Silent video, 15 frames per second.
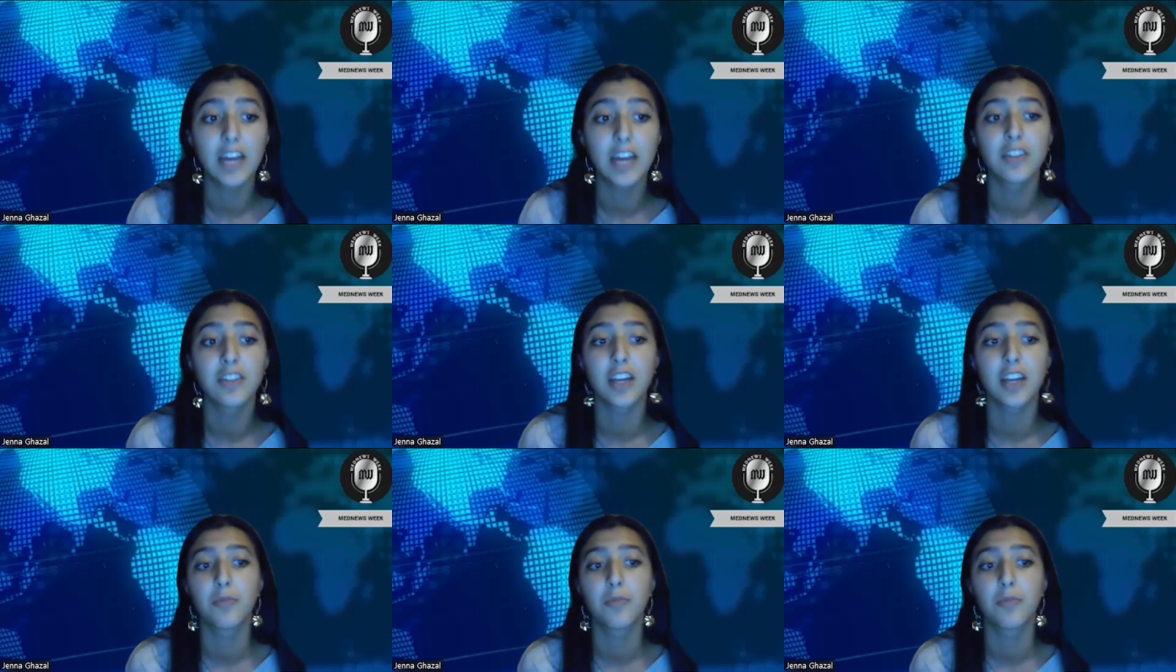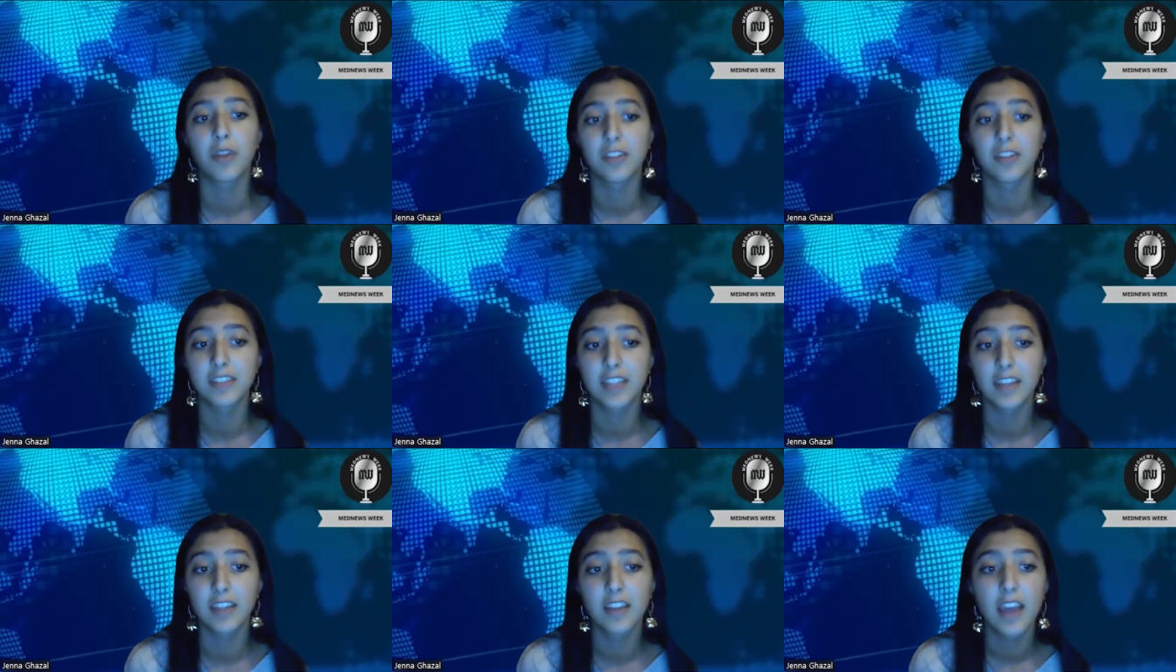Now, Dr.
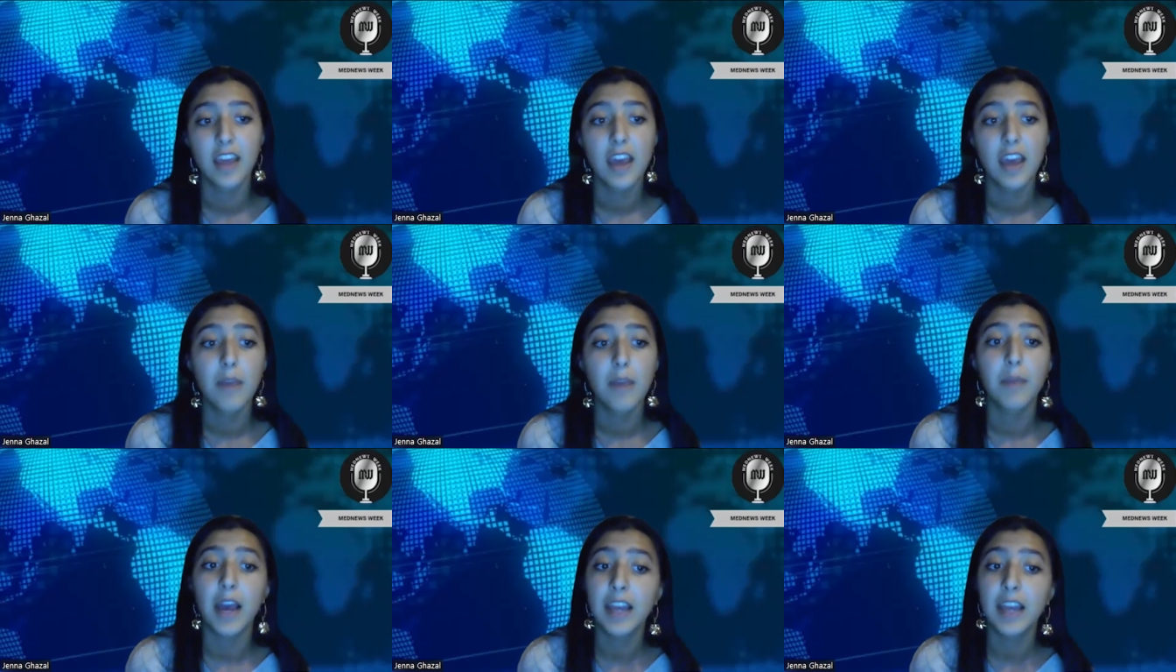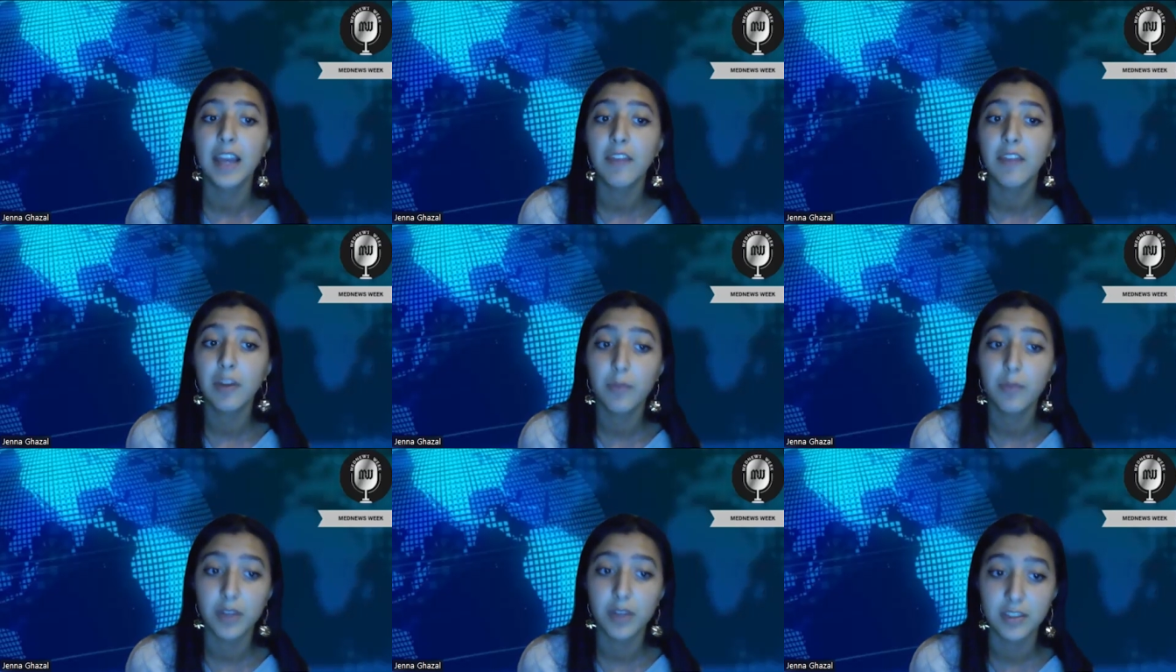Braunstein, behind every
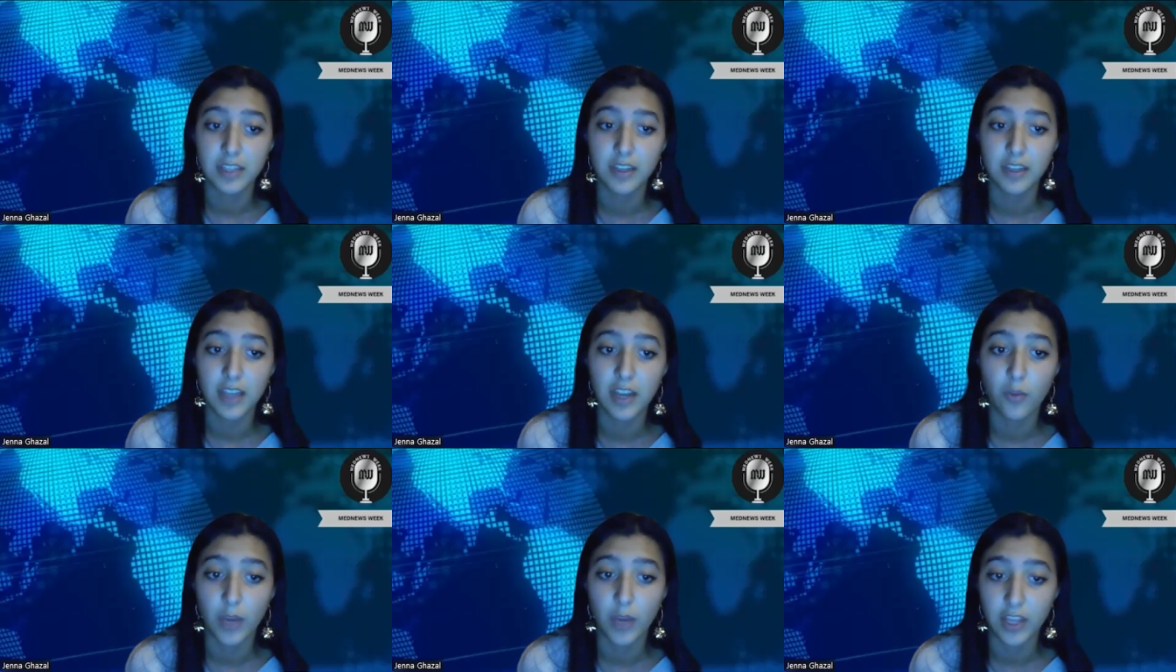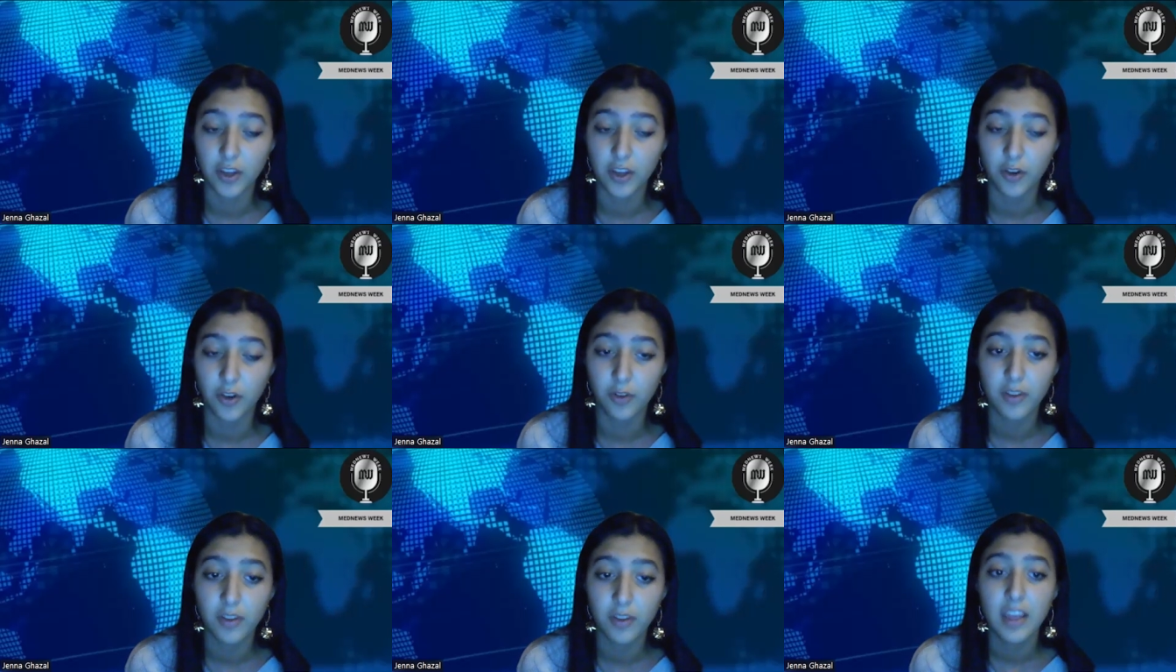person in a white coat